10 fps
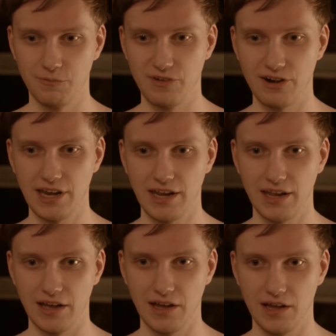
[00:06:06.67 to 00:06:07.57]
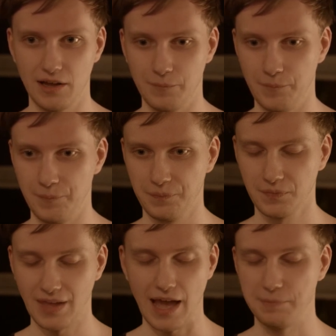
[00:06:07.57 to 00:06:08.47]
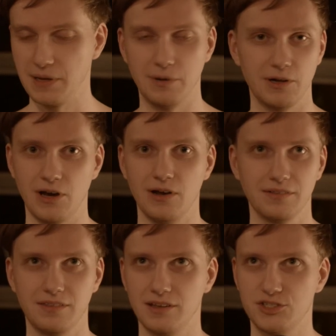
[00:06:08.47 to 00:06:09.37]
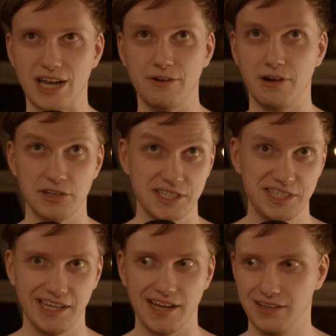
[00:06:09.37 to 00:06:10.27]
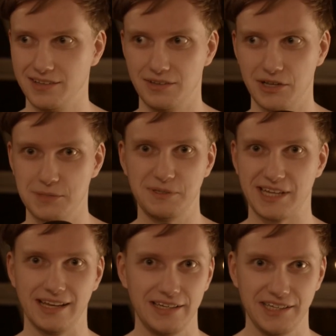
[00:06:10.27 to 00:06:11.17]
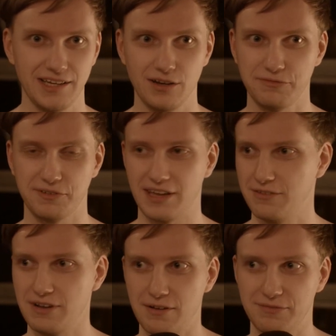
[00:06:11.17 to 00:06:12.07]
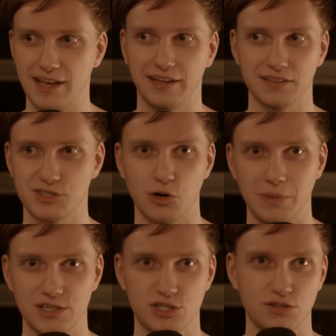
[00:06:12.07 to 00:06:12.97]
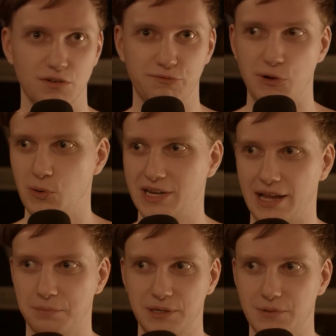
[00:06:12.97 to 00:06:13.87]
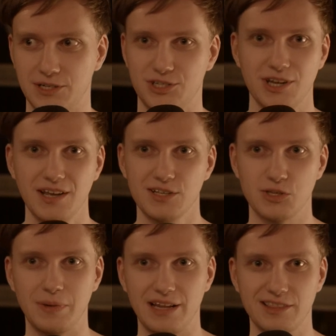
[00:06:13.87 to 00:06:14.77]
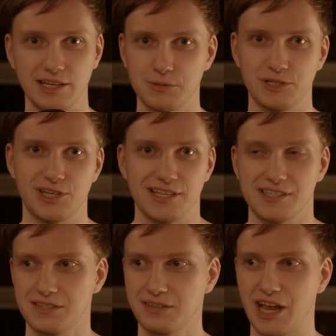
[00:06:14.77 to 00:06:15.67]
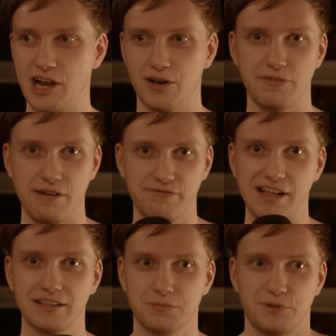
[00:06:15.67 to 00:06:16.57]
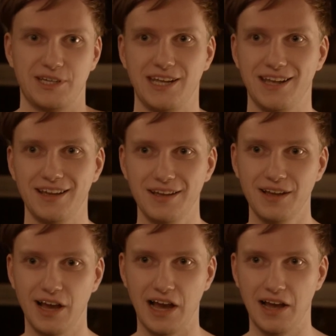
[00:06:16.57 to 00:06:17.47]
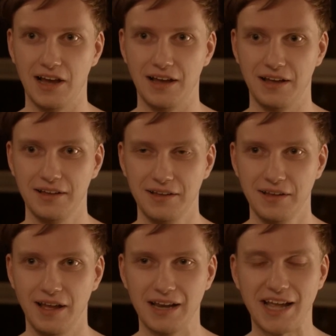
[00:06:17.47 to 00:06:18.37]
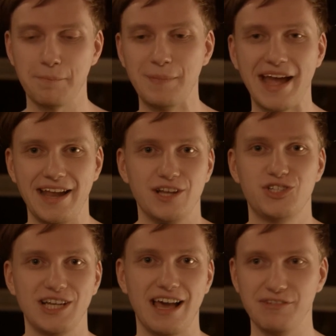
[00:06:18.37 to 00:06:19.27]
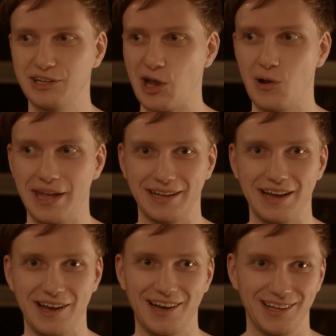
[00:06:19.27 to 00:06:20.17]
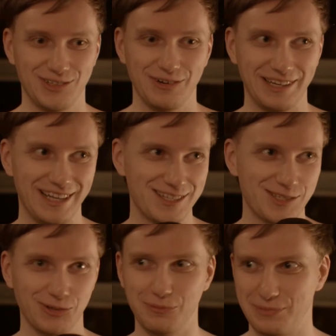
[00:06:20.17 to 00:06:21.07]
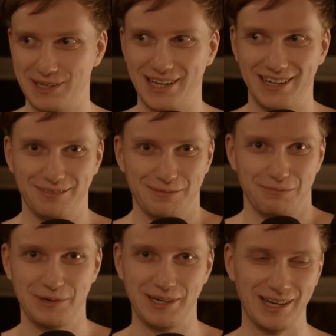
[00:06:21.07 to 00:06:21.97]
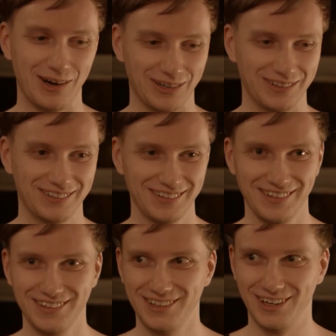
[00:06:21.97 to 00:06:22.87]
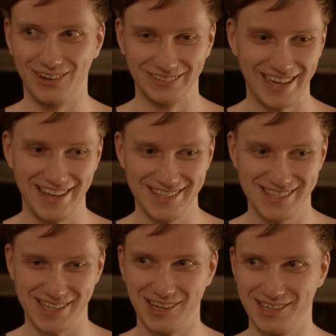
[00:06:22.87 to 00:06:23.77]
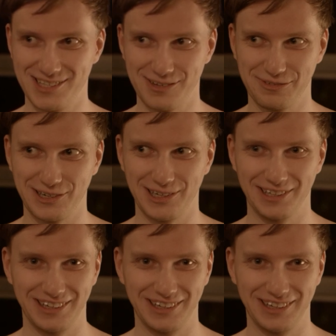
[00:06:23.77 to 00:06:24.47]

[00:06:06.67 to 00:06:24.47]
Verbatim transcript: very happy about the generosity and hospitality of Giveth. Like, so much food, like pretty much so many things were just cared of. I felt pretty, it kept my energy level going during these two pretty long days so far.